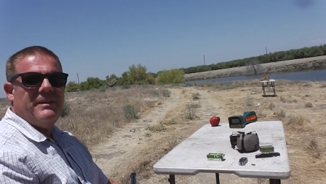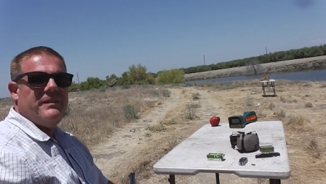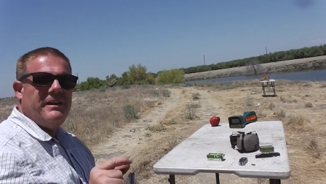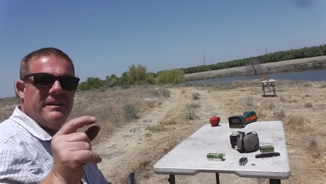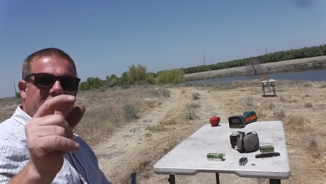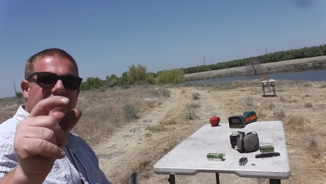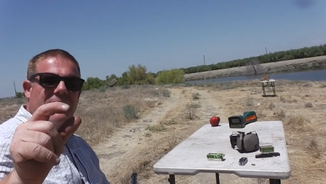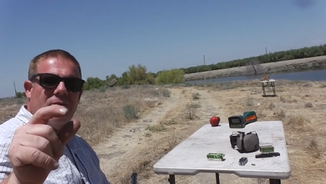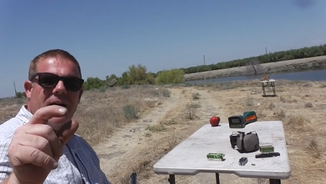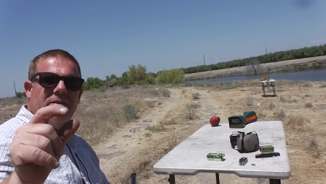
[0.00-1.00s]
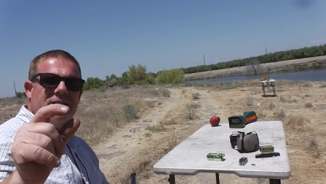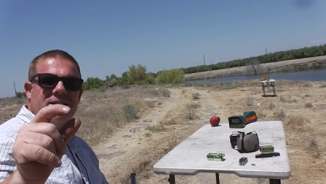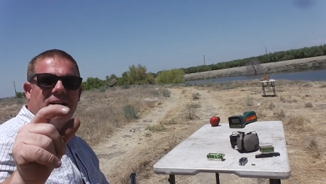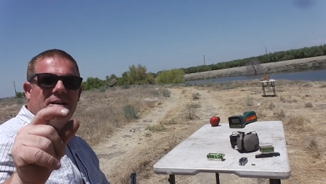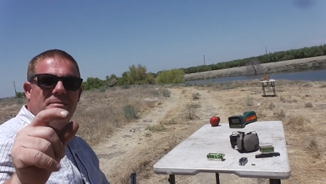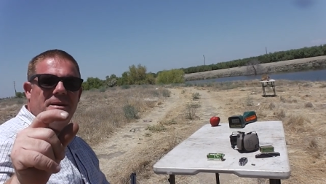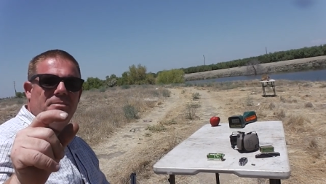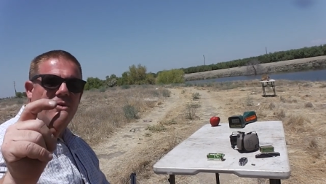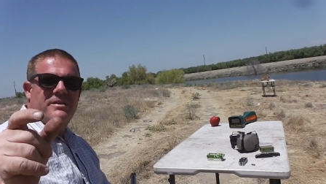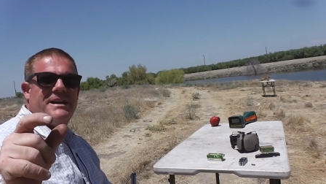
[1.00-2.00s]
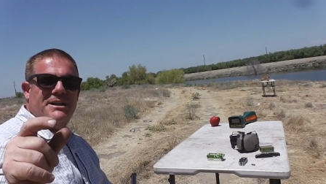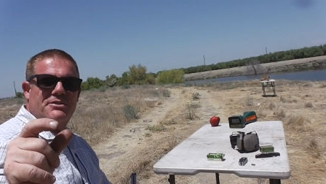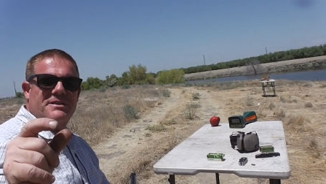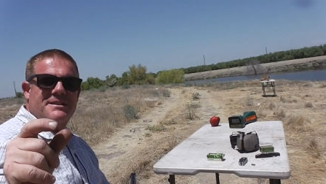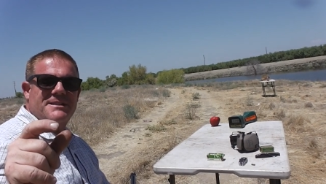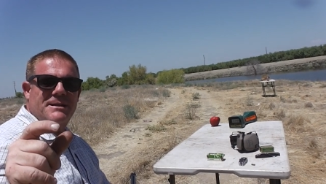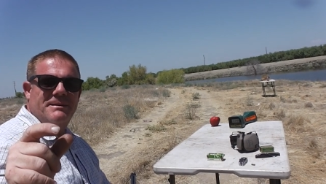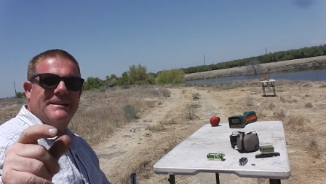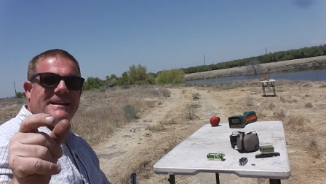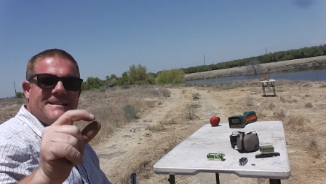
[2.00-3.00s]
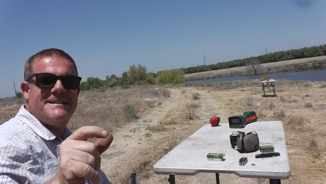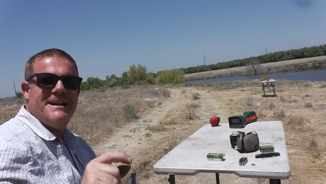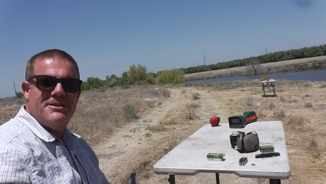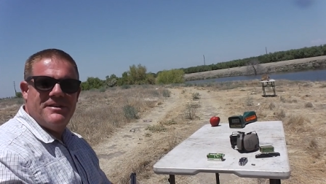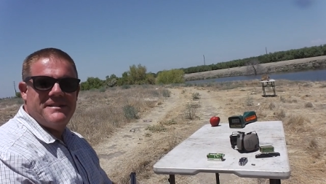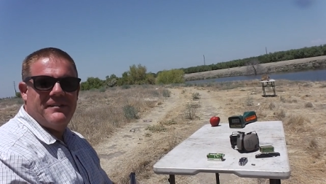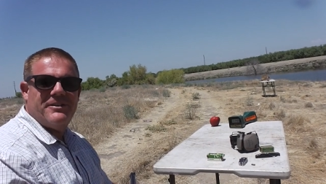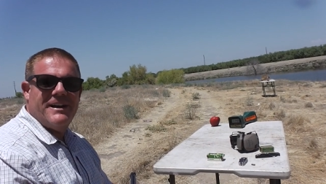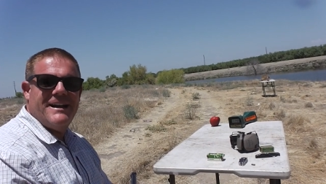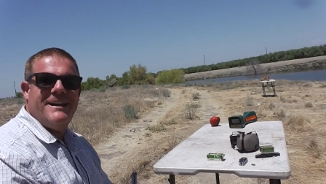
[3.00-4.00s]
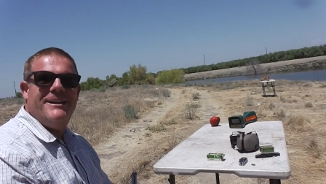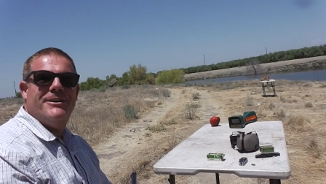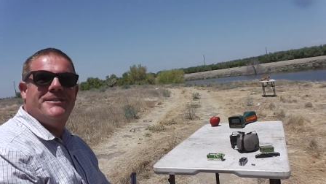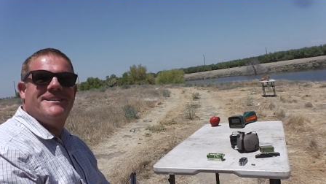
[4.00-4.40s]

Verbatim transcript: if anything, that round is not going to be more dangerous. It's going to be less dangerous after ninety years.